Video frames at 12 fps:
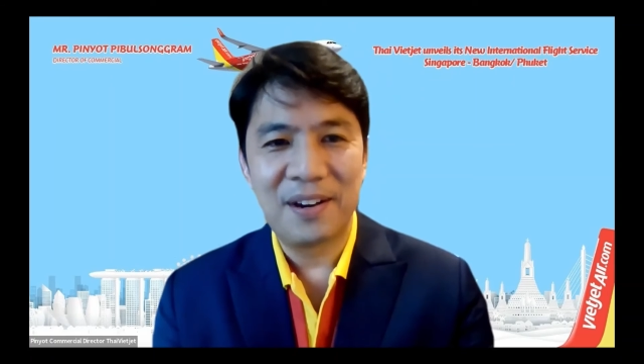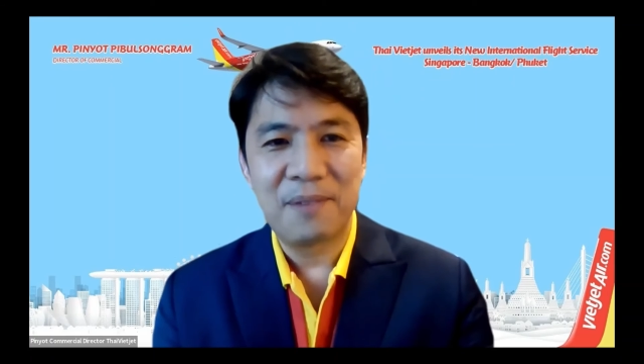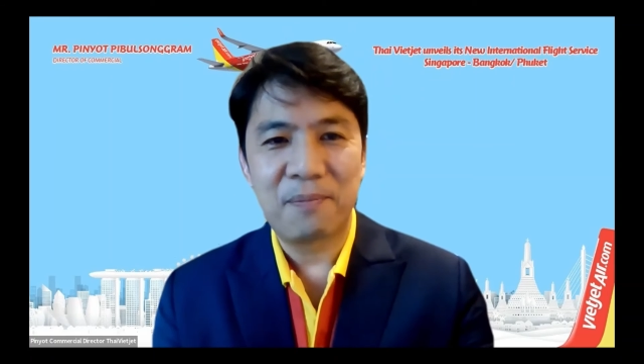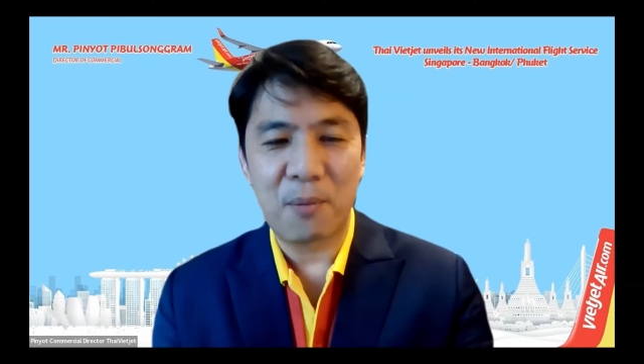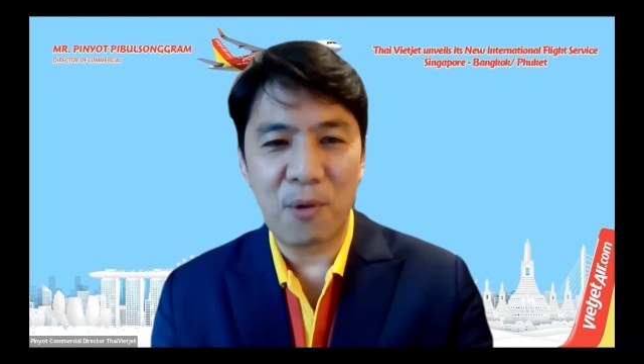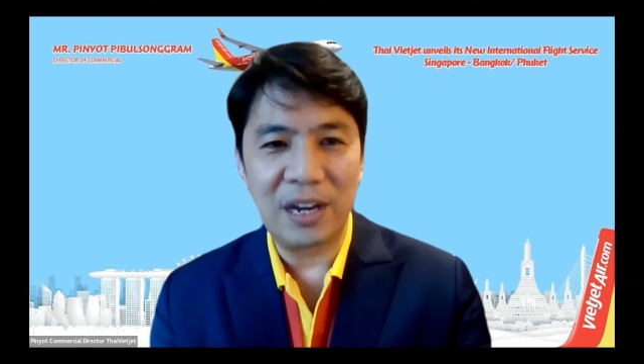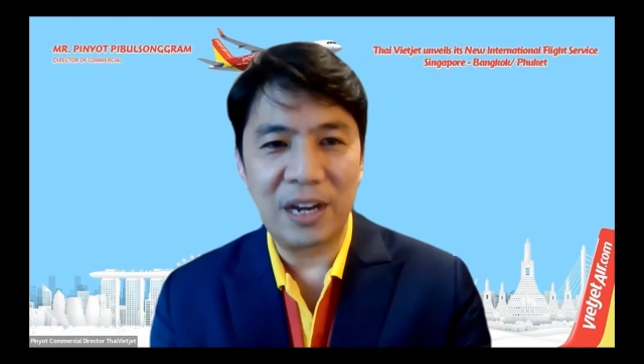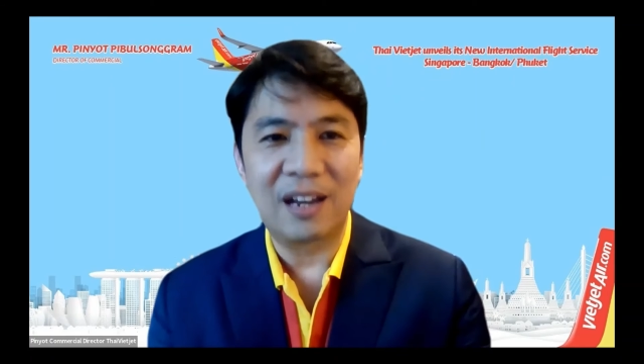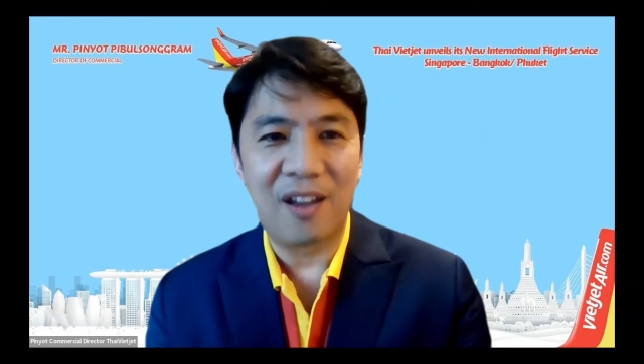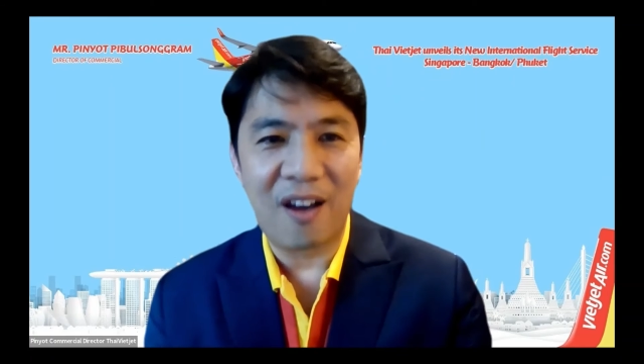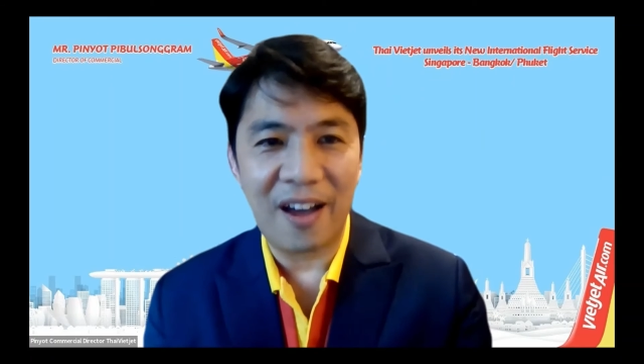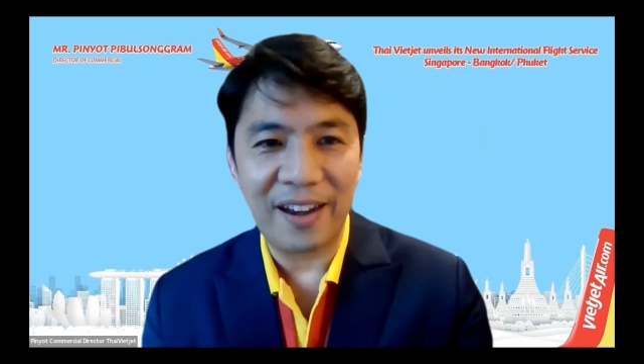promoting a
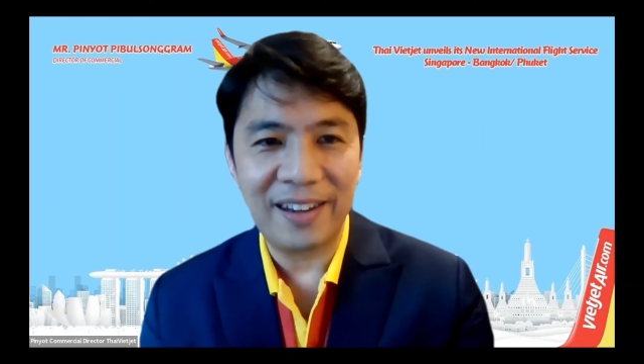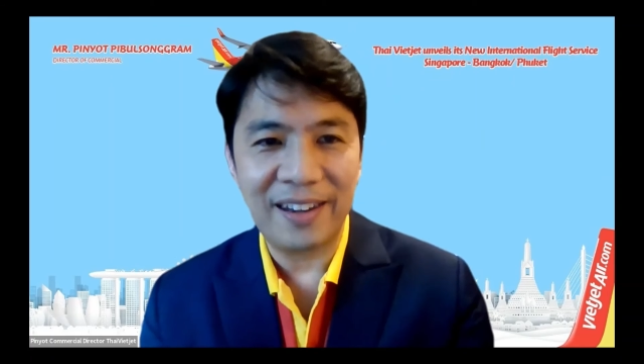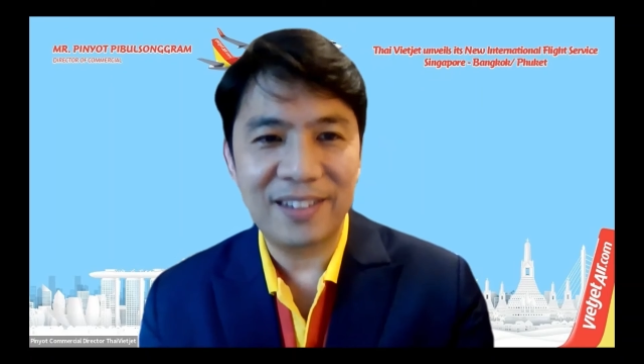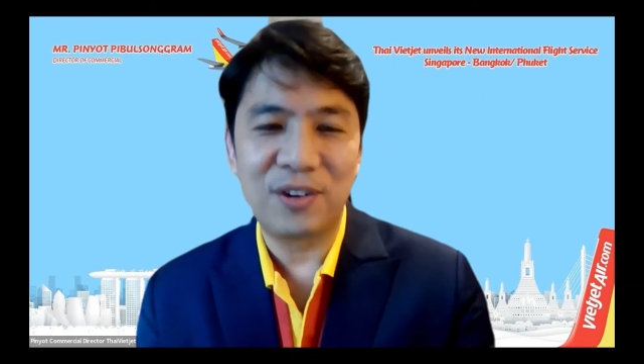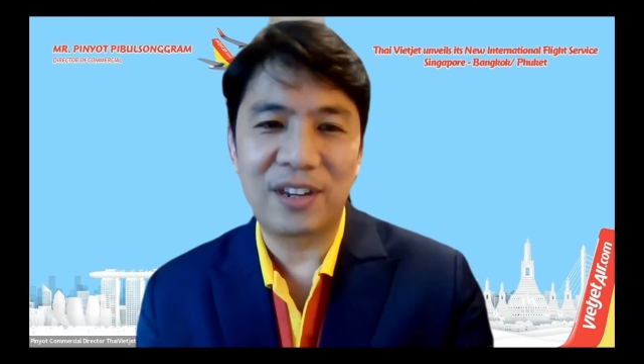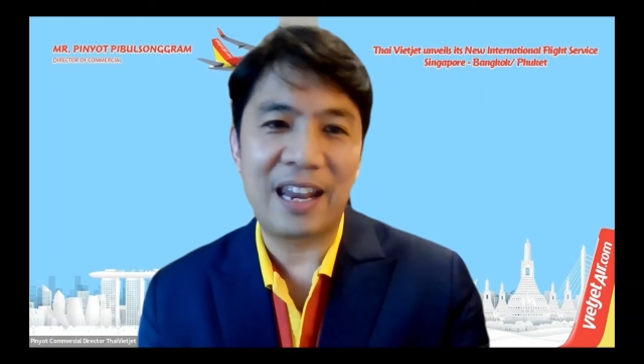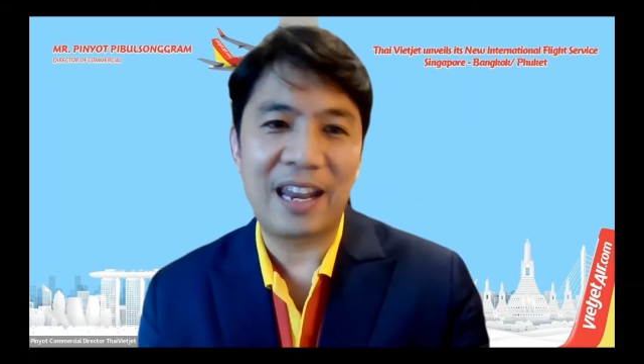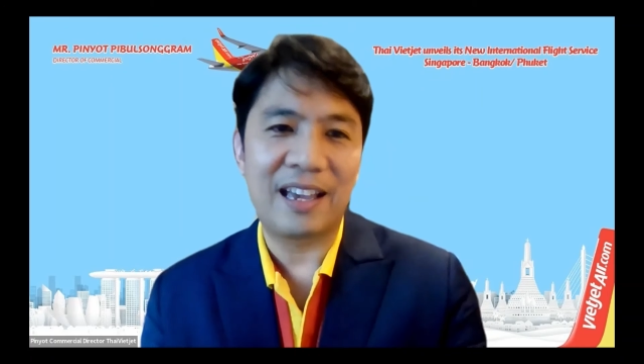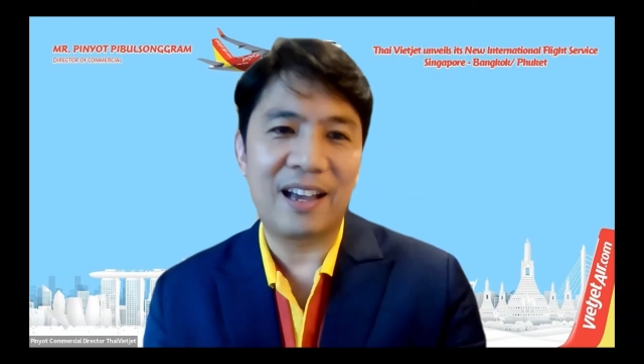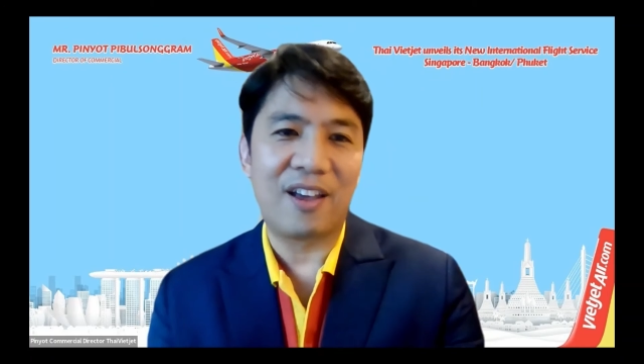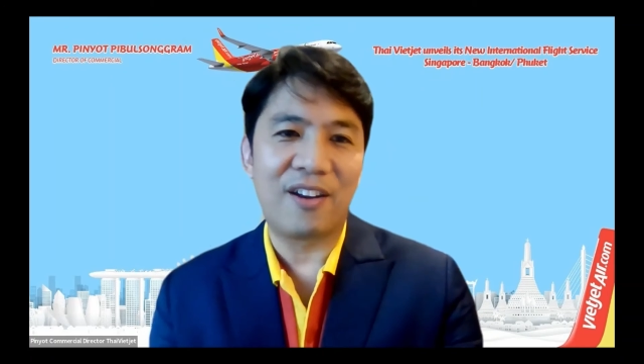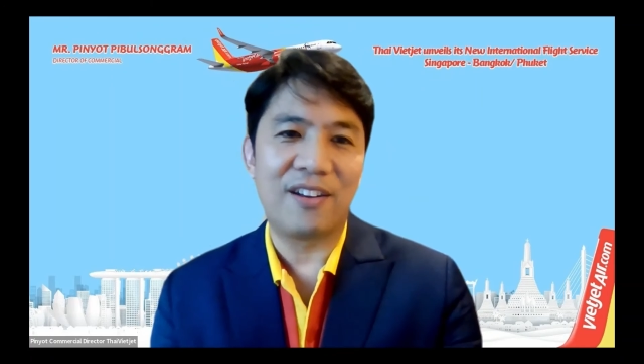lot, so you're
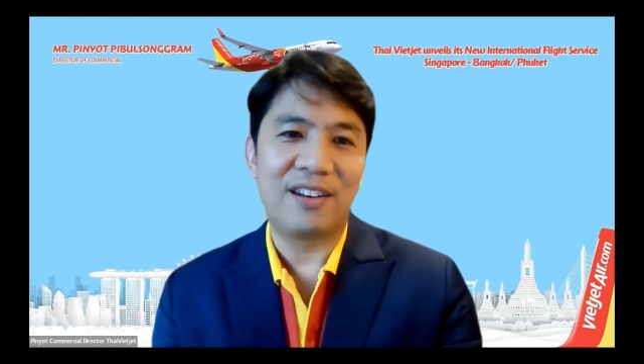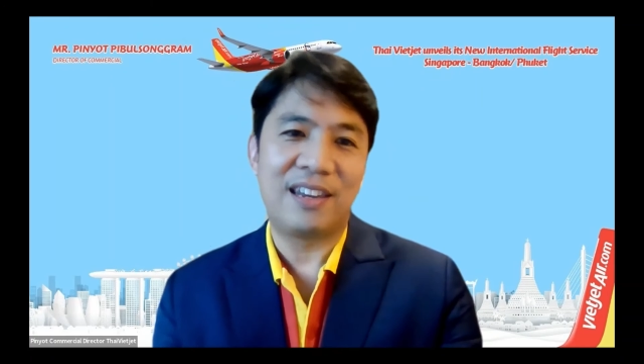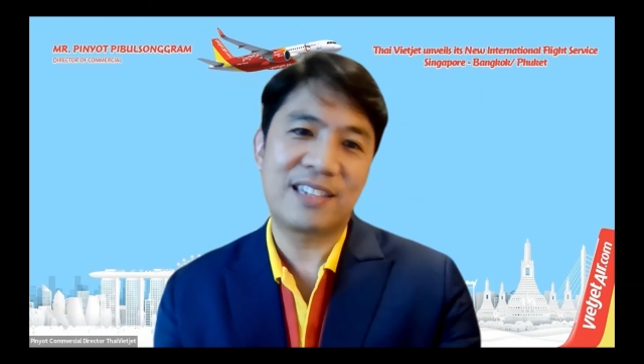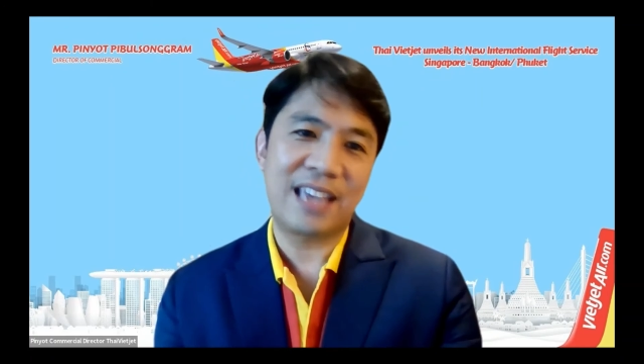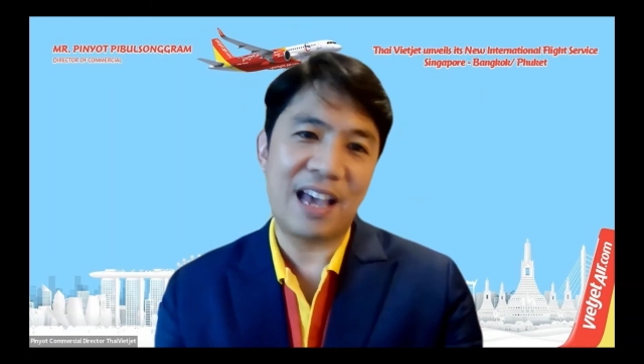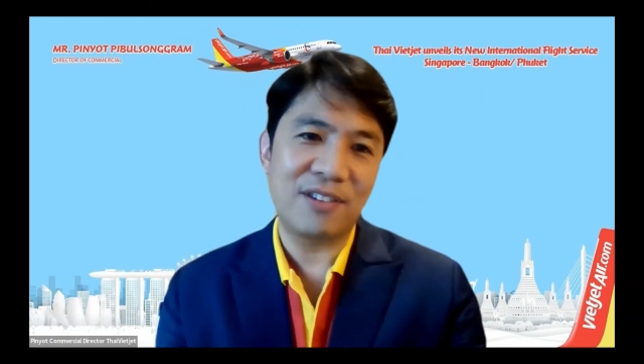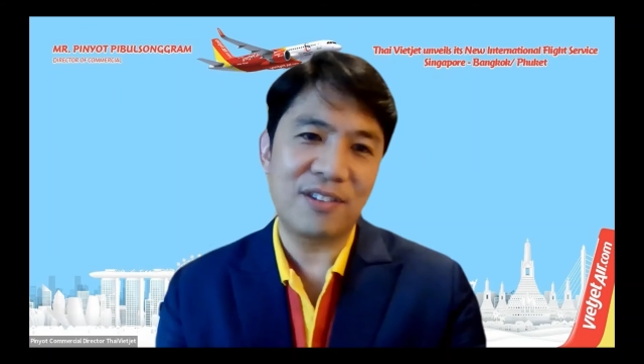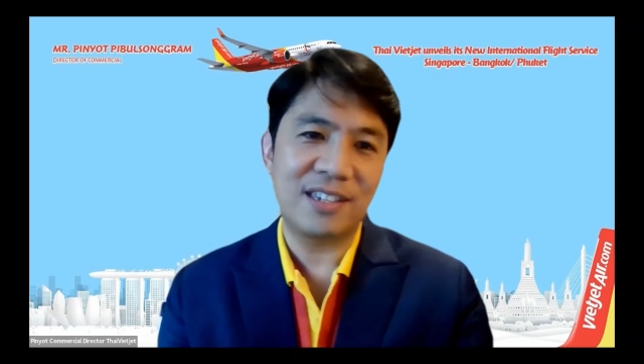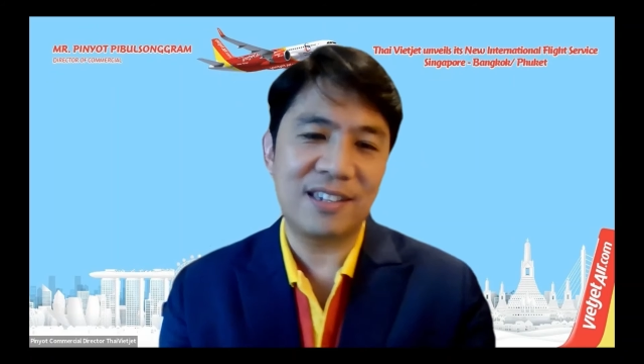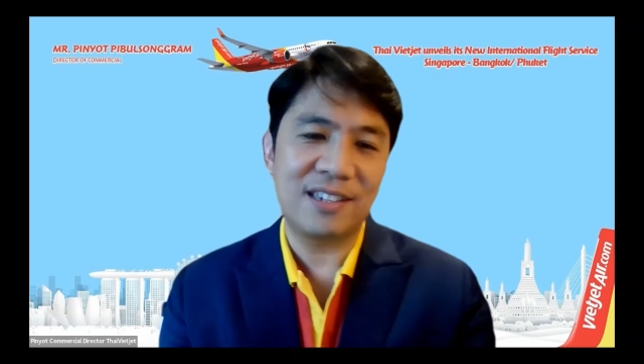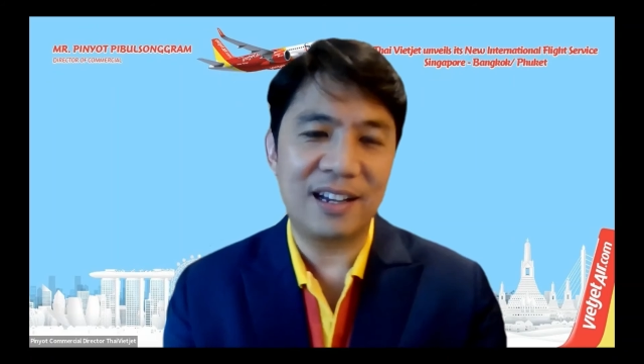getting a lot of discounts.